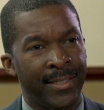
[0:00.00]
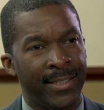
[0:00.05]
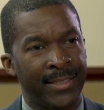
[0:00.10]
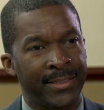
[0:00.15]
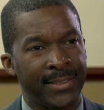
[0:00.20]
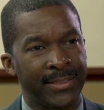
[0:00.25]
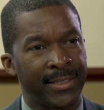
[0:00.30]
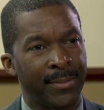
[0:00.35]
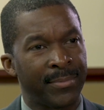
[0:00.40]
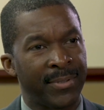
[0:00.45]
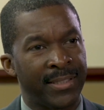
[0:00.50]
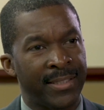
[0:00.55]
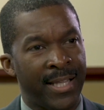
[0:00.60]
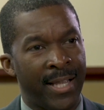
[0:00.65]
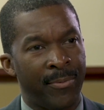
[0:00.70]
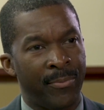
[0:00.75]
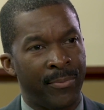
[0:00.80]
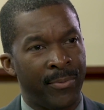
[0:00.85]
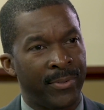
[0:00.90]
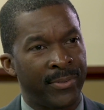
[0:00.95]
Is this something
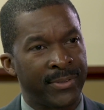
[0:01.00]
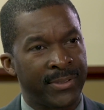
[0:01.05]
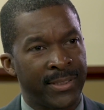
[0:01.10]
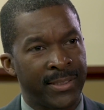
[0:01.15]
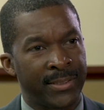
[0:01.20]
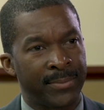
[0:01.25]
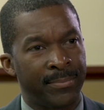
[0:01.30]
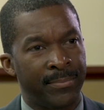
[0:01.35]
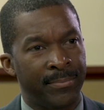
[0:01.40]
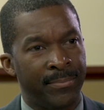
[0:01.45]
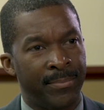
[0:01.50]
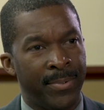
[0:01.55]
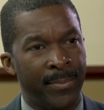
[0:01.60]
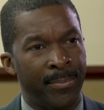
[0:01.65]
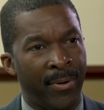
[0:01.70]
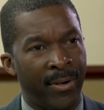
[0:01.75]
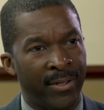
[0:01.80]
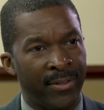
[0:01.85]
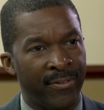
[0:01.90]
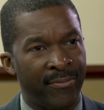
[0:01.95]
that will just be
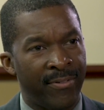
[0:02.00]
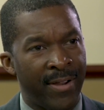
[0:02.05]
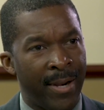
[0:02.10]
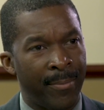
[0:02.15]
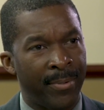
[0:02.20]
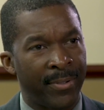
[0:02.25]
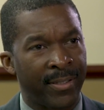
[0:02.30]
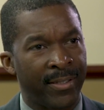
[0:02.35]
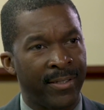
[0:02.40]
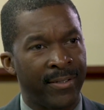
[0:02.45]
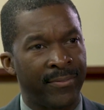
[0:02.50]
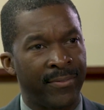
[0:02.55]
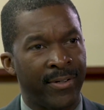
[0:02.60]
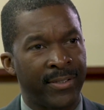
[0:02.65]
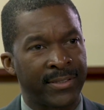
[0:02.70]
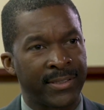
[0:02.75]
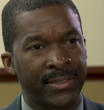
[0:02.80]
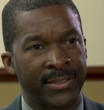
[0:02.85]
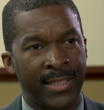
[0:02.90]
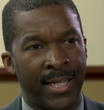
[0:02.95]
part of the fabric of our
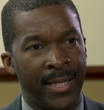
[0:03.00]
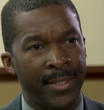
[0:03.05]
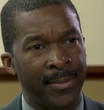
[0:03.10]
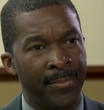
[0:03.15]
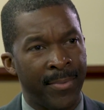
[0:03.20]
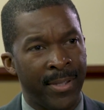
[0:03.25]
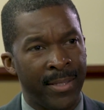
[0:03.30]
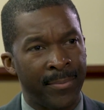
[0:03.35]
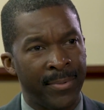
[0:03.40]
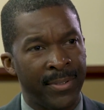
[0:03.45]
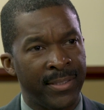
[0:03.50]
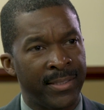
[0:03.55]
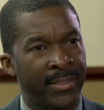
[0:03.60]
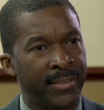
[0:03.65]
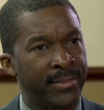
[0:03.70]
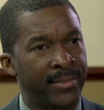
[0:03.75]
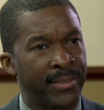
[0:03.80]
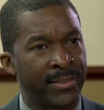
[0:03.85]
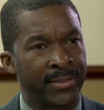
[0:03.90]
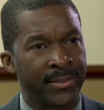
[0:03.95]
society maybe,
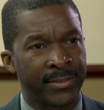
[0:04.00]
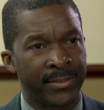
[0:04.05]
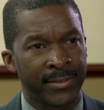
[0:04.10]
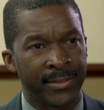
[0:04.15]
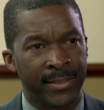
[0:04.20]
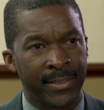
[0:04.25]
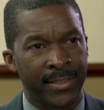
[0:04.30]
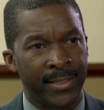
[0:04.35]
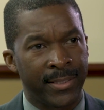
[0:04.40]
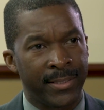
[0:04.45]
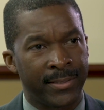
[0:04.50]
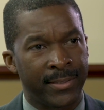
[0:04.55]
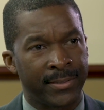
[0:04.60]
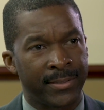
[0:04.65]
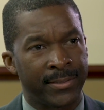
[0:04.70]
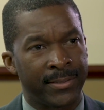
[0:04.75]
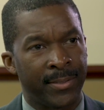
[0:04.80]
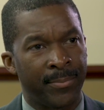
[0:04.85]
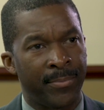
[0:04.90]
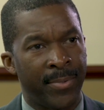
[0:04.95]
that just this
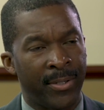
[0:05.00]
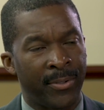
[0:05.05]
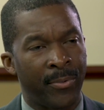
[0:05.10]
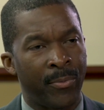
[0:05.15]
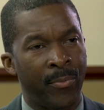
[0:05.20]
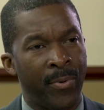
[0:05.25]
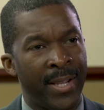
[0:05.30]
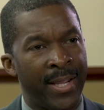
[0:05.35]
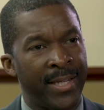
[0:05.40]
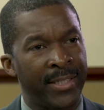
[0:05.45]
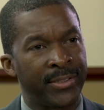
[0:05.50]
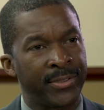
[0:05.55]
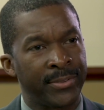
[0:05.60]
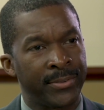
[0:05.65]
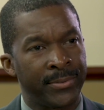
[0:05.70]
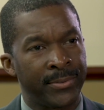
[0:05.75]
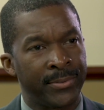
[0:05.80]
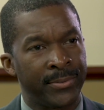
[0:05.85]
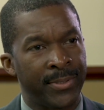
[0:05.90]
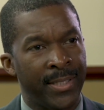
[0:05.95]
is a better way
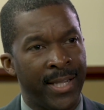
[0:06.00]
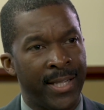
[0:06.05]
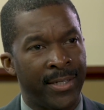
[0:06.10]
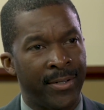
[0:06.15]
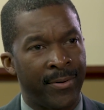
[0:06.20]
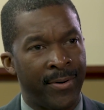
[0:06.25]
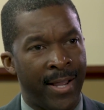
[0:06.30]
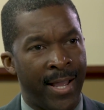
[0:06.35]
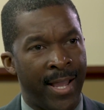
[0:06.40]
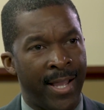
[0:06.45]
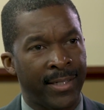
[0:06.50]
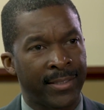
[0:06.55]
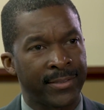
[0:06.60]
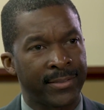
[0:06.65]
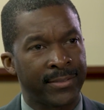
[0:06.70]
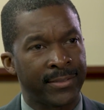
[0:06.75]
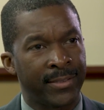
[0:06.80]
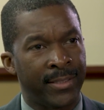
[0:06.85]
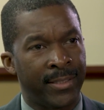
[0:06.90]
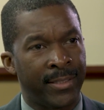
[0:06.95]
to interact